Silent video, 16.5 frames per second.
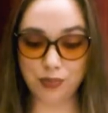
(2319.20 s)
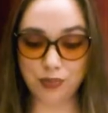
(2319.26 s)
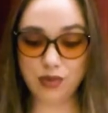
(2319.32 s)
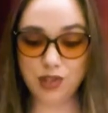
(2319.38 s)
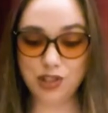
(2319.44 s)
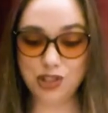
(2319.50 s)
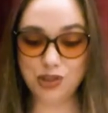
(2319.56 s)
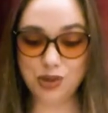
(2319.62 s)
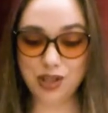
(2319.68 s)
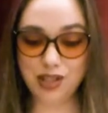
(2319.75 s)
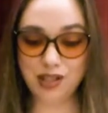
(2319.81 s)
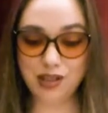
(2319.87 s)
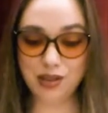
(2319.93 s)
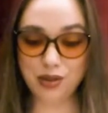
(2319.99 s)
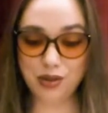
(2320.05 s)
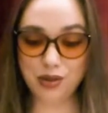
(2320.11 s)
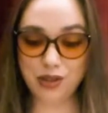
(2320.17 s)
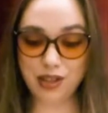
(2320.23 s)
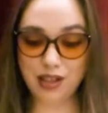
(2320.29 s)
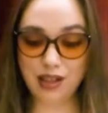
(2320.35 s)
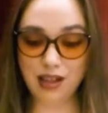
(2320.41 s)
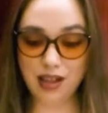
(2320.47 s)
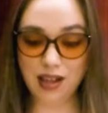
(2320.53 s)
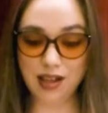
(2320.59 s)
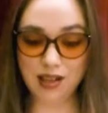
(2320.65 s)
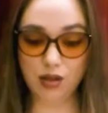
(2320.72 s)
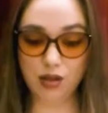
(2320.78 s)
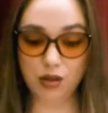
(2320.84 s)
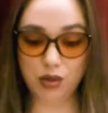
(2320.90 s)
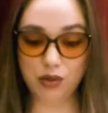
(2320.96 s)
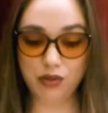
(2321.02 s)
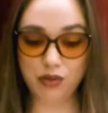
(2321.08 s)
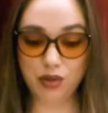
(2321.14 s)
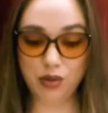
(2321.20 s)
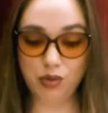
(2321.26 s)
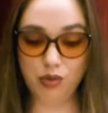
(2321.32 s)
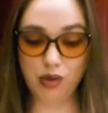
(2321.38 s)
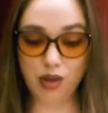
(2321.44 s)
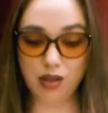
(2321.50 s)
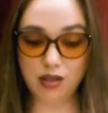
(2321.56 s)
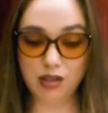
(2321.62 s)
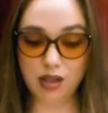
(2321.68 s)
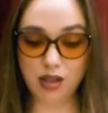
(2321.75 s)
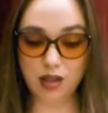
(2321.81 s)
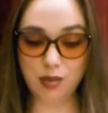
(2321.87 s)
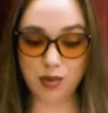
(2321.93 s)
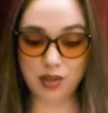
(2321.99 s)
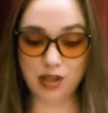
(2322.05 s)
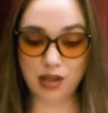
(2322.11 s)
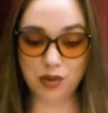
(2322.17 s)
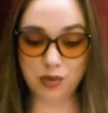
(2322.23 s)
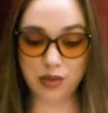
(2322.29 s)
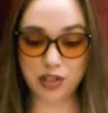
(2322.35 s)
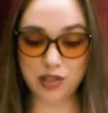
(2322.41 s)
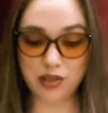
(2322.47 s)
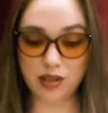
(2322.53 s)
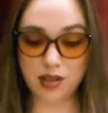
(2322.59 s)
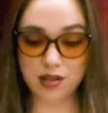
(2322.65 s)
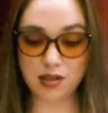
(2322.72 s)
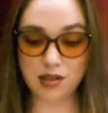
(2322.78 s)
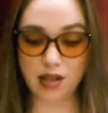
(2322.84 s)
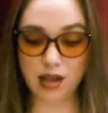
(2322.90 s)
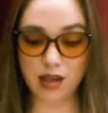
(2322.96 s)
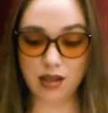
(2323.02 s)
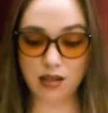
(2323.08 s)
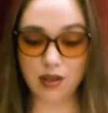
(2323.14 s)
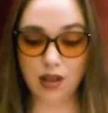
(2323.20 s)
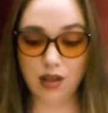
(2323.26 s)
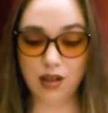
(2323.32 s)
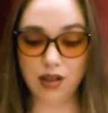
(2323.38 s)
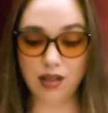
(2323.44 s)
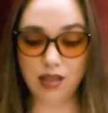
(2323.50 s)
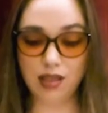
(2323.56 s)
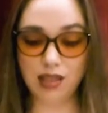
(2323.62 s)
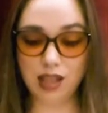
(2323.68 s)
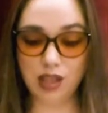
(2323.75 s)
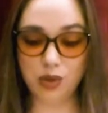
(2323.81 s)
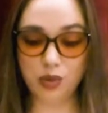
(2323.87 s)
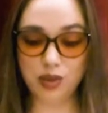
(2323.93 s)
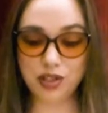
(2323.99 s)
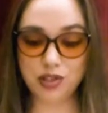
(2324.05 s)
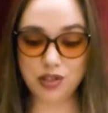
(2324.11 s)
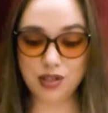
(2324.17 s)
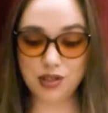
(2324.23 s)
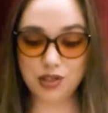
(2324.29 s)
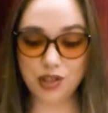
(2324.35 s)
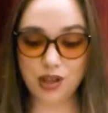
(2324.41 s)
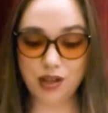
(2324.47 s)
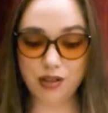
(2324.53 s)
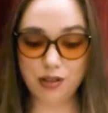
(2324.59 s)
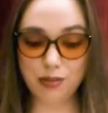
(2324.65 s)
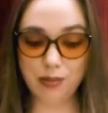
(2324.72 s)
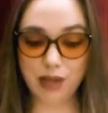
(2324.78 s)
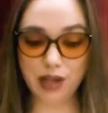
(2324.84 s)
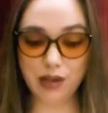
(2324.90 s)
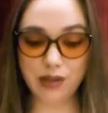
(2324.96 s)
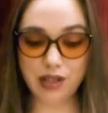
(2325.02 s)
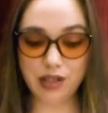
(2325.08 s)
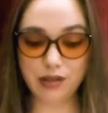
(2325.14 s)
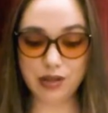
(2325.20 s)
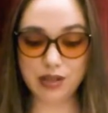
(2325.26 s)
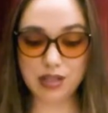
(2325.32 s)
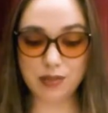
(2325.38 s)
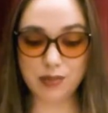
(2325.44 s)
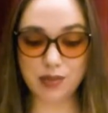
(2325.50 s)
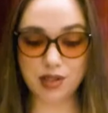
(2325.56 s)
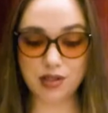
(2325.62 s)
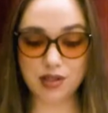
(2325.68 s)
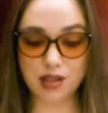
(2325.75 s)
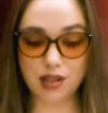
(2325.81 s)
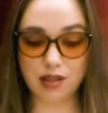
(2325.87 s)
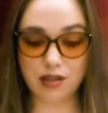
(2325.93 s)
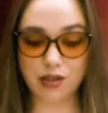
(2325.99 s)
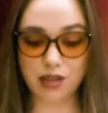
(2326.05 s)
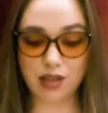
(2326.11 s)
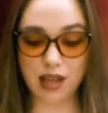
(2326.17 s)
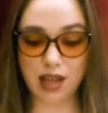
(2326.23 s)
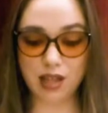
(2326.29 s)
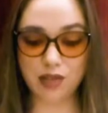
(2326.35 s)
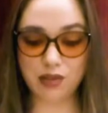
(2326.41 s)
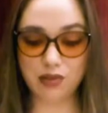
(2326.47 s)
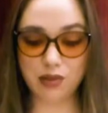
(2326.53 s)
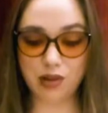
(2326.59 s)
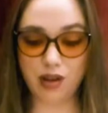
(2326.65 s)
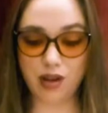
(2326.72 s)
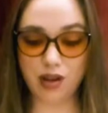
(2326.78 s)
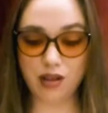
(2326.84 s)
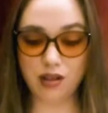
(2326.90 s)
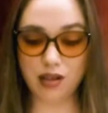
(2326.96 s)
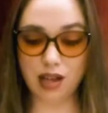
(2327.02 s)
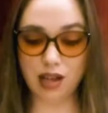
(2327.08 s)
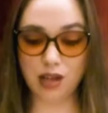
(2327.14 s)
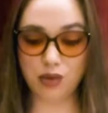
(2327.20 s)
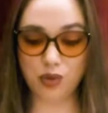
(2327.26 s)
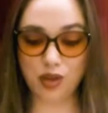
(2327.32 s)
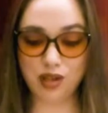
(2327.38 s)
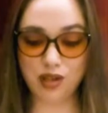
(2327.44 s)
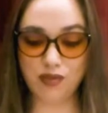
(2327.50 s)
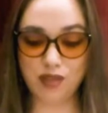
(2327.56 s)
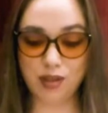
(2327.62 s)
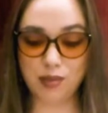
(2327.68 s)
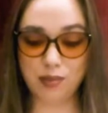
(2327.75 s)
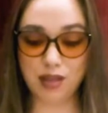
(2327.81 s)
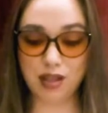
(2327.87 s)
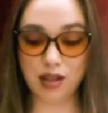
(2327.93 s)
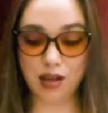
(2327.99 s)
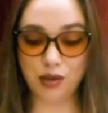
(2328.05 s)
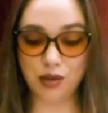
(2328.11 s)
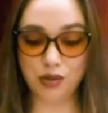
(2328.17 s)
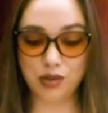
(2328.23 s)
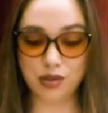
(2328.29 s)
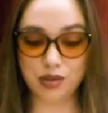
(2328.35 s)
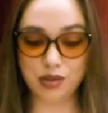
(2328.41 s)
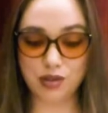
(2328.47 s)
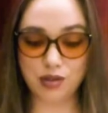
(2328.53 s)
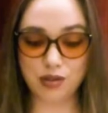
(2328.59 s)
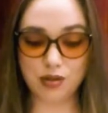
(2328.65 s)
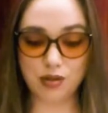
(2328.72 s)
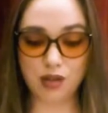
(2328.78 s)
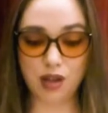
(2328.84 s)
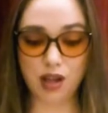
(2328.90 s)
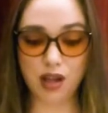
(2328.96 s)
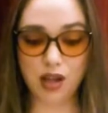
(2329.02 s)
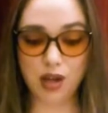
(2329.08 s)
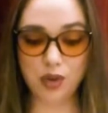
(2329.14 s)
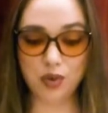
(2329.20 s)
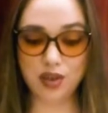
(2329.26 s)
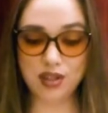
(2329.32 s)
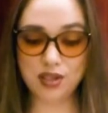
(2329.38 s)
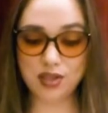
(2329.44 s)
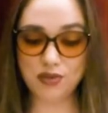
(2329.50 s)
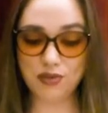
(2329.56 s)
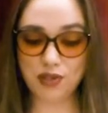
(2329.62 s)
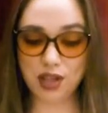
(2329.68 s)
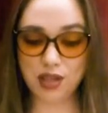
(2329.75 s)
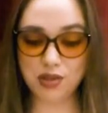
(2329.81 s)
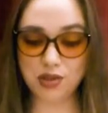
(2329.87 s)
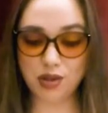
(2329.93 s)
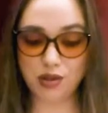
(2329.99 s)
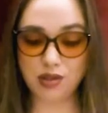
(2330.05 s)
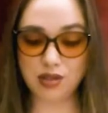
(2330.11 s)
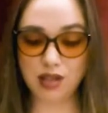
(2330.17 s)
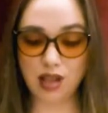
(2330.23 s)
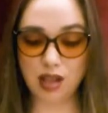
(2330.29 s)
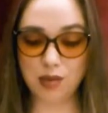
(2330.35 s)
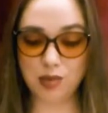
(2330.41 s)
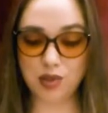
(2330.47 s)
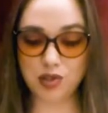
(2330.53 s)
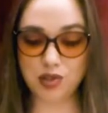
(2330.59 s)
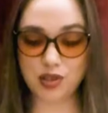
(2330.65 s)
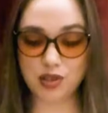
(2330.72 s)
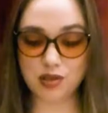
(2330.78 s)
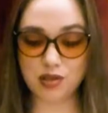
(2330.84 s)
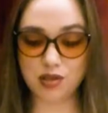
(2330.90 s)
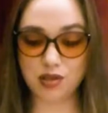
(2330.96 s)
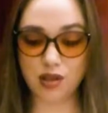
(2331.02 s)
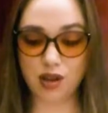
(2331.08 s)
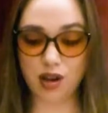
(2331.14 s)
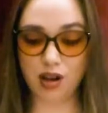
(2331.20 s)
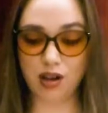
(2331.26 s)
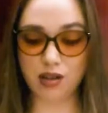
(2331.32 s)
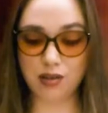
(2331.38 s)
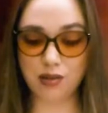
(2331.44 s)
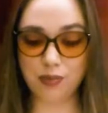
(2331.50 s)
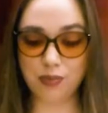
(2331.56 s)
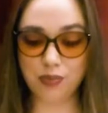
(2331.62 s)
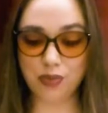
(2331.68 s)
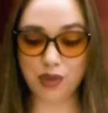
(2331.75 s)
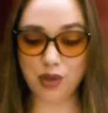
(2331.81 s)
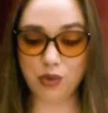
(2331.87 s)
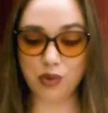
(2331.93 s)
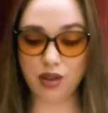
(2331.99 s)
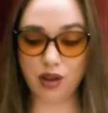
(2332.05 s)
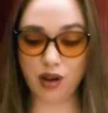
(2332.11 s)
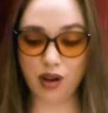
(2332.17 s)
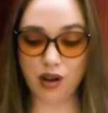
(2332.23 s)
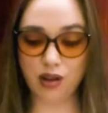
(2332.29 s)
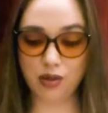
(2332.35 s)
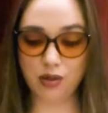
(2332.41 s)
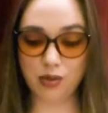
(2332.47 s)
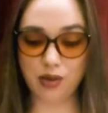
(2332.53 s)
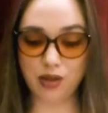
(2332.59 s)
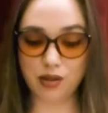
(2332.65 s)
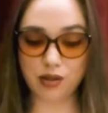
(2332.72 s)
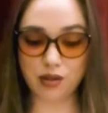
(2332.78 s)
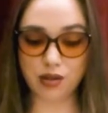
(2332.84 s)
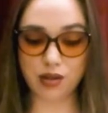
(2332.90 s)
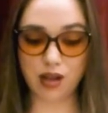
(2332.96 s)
Joining their horny hands over the raw table at which they sat, they wished each other Merry Christmas in their can of grog, and one of them, the elder too, with his face all damaged and scarred with hard weather,